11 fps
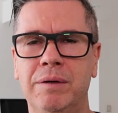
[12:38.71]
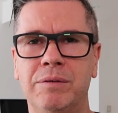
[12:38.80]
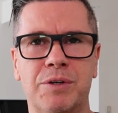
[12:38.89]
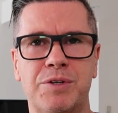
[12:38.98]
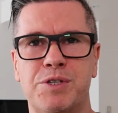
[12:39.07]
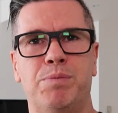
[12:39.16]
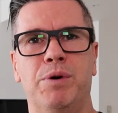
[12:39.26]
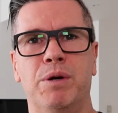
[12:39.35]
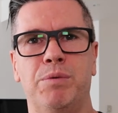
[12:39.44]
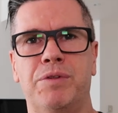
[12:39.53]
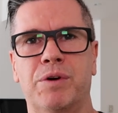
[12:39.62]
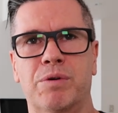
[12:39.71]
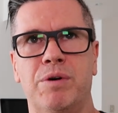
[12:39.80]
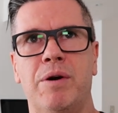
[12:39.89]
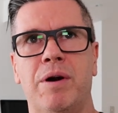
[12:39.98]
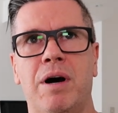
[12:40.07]
Not disappointed with the
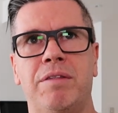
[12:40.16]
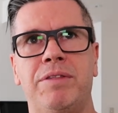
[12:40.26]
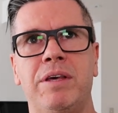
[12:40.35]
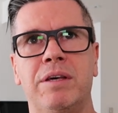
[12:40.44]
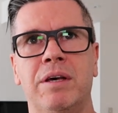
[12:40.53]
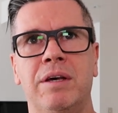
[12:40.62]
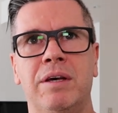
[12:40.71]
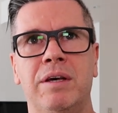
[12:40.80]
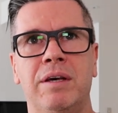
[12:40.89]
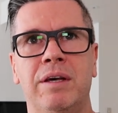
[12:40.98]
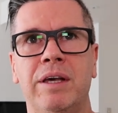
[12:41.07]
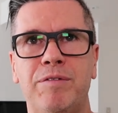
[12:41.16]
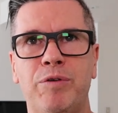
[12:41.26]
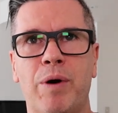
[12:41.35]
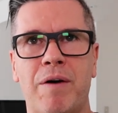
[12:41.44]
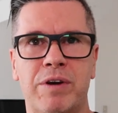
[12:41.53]
Carrera. I think
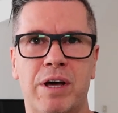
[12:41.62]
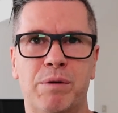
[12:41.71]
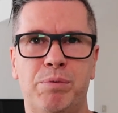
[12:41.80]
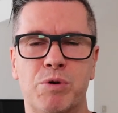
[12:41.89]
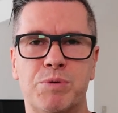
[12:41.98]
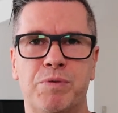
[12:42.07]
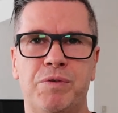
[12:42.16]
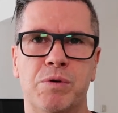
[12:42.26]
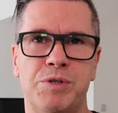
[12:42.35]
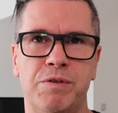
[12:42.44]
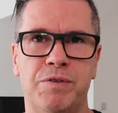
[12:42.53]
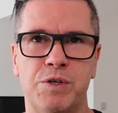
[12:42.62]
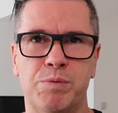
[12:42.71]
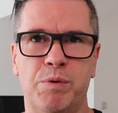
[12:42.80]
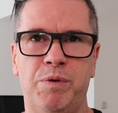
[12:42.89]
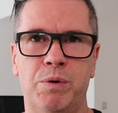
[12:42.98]
if you haven't had a Porsche before, it's your
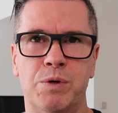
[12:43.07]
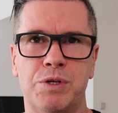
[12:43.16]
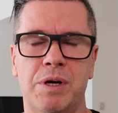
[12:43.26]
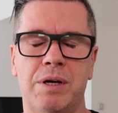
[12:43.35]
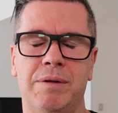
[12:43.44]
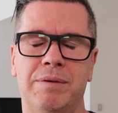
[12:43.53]
first Porsche.